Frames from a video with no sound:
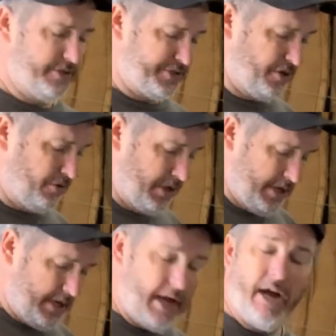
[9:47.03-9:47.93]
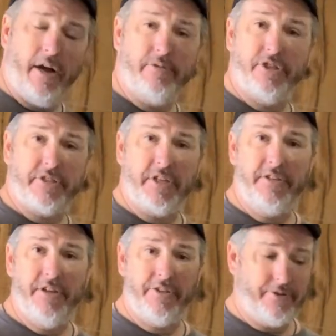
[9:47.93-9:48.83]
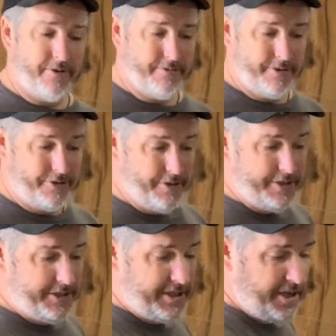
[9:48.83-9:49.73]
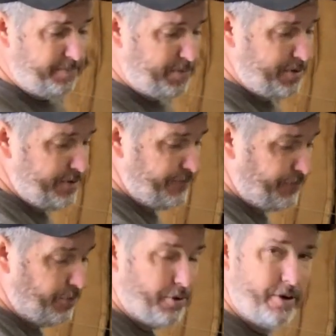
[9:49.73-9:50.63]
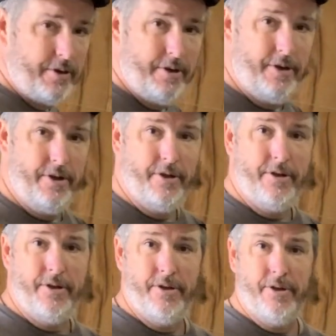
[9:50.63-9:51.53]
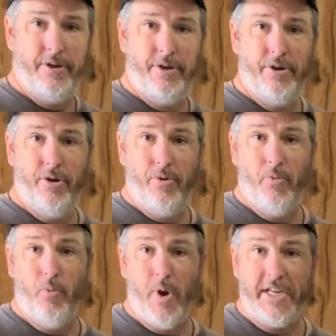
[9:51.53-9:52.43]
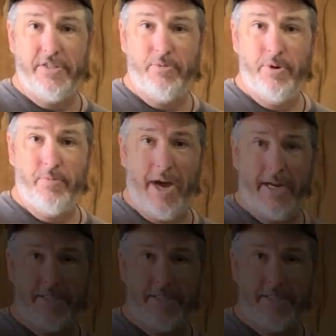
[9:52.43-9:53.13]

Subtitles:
So just another good tip for Wayne's Wood Wax.